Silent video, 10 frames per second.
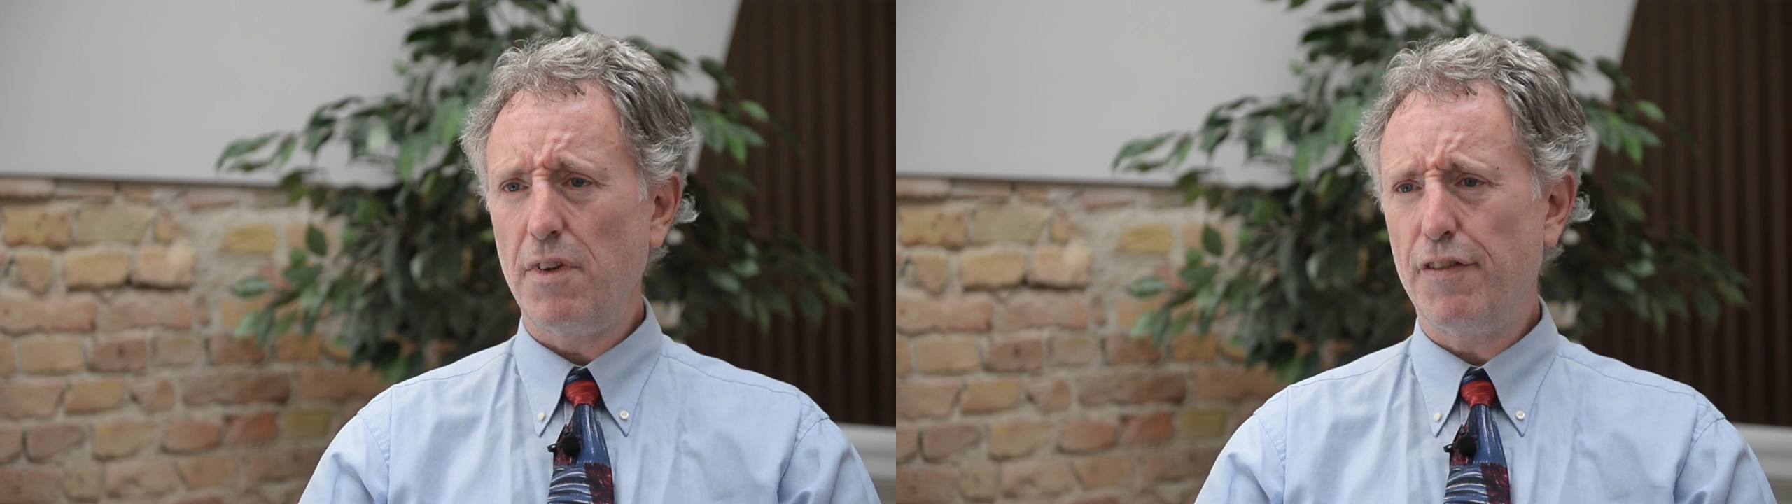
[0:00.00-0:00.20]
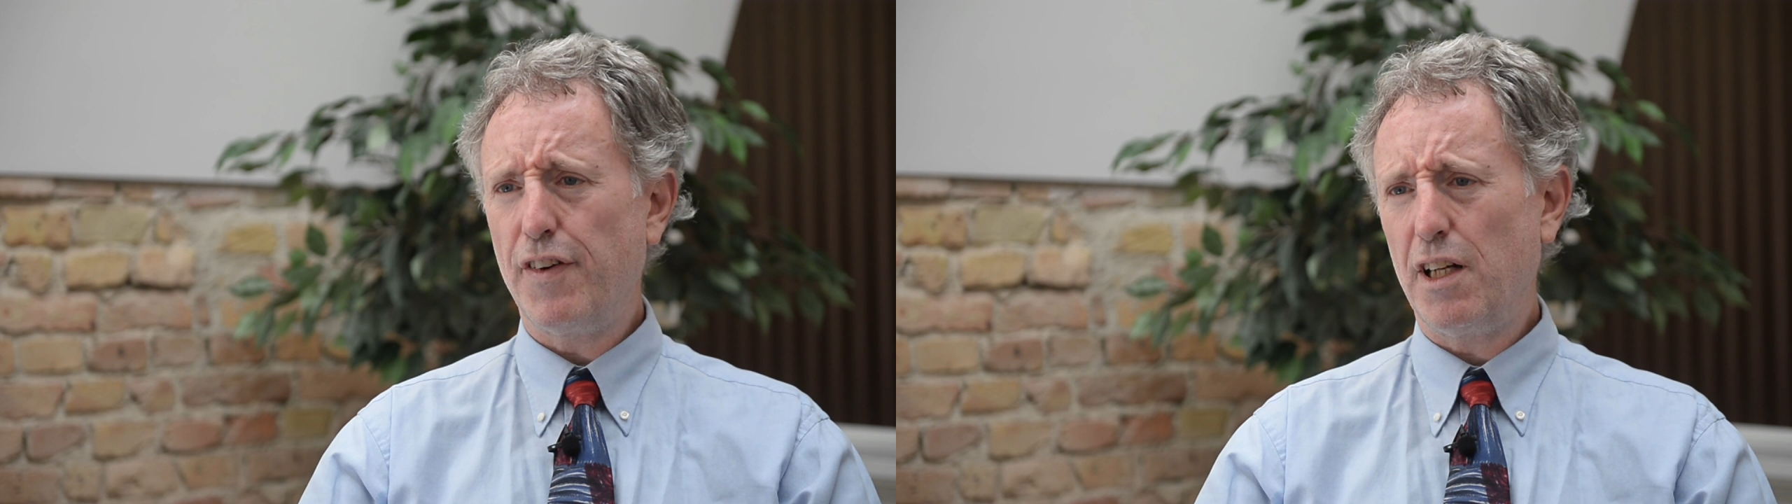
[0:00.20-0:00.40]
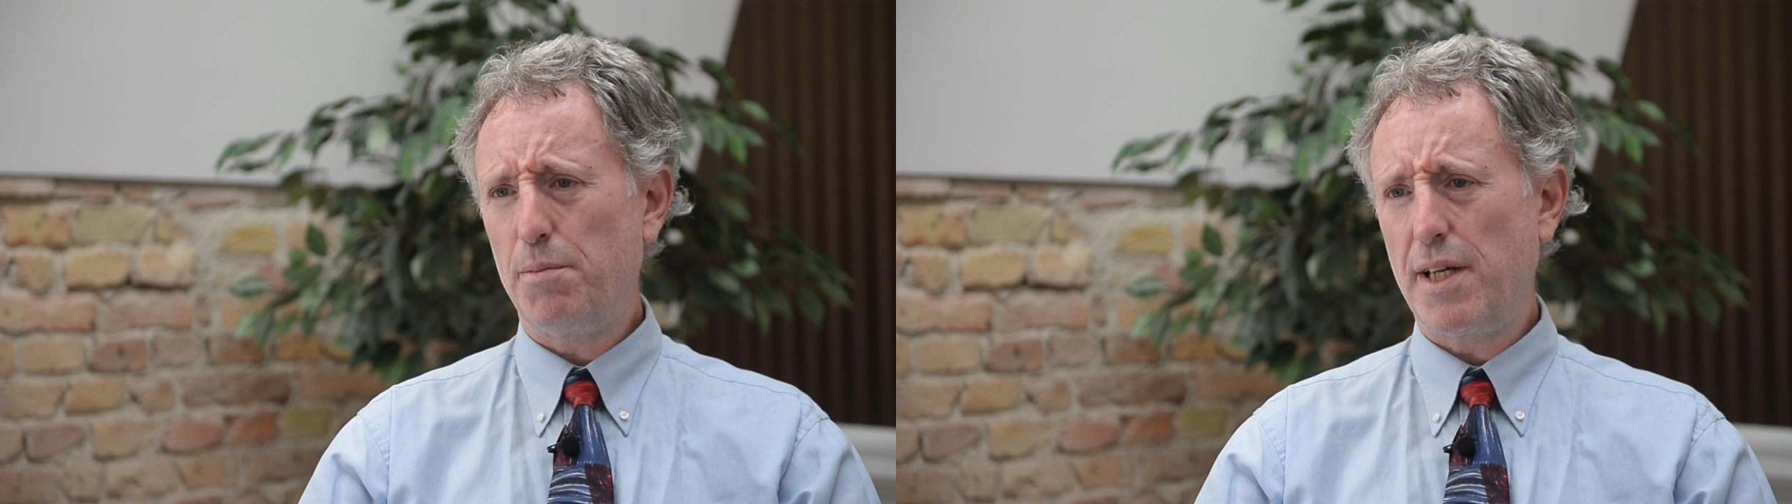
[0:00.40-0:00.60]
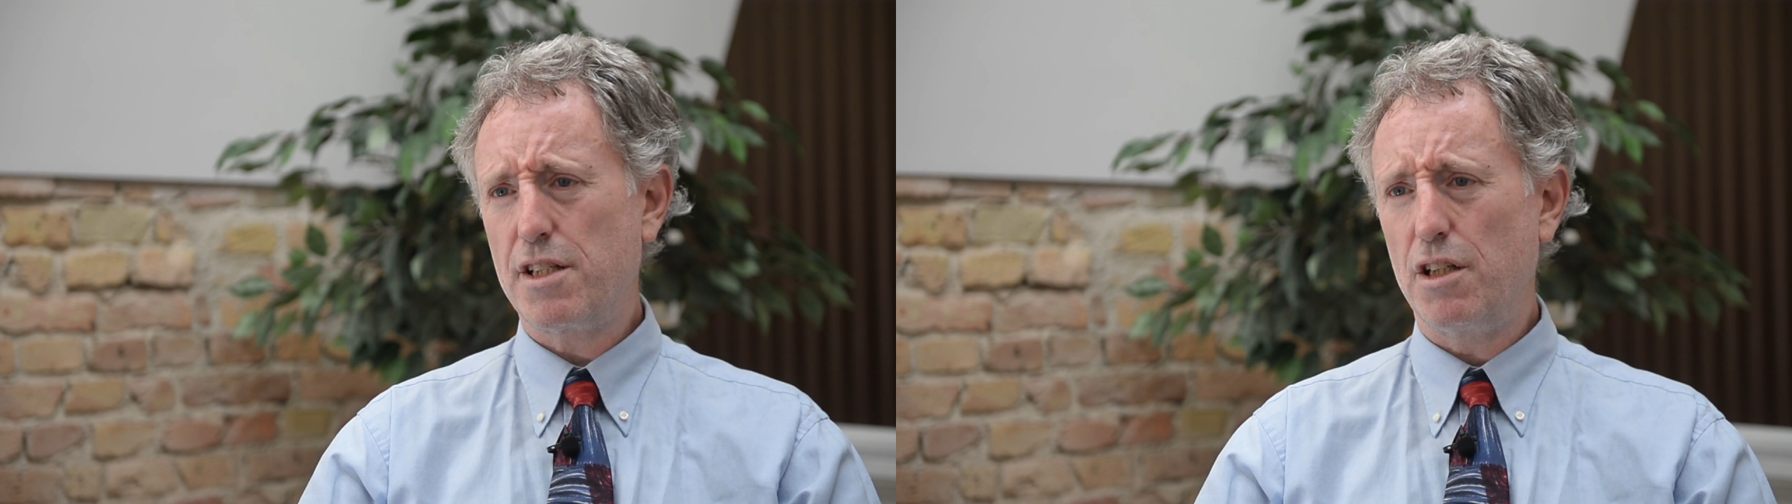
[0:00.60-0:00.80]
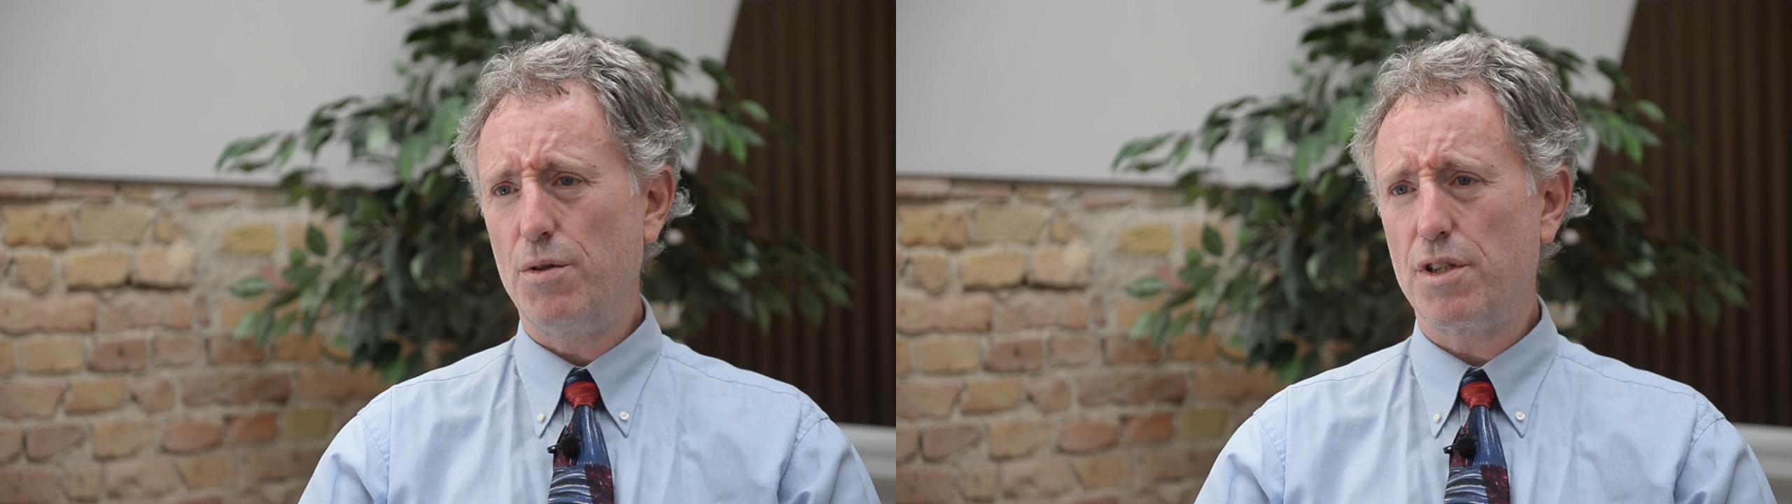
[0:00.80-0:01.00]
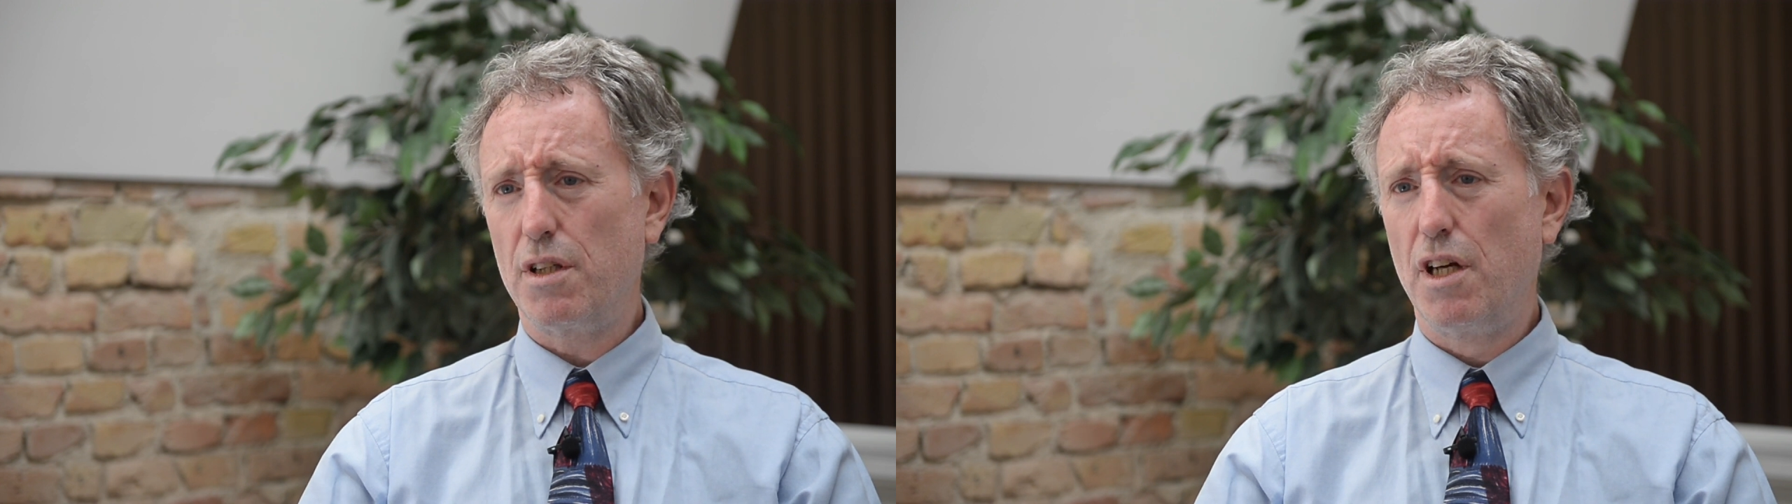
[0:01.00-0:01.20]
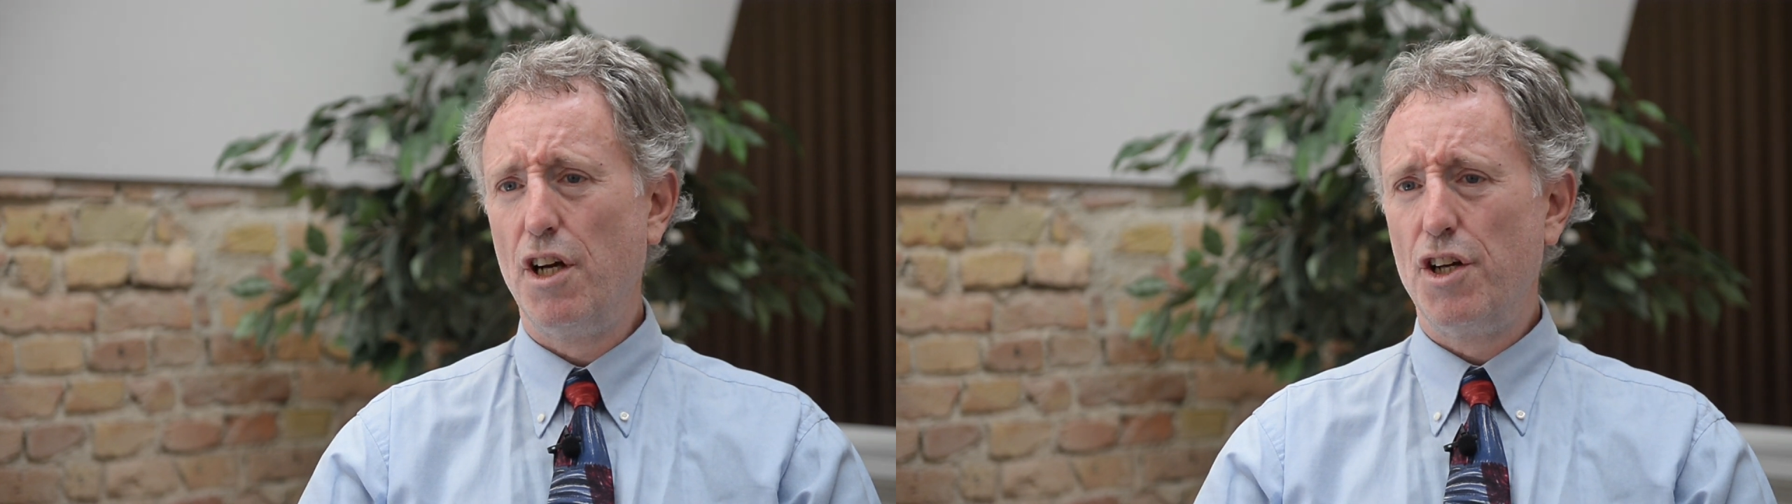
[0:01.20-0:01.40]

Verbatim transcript: the file-based solution.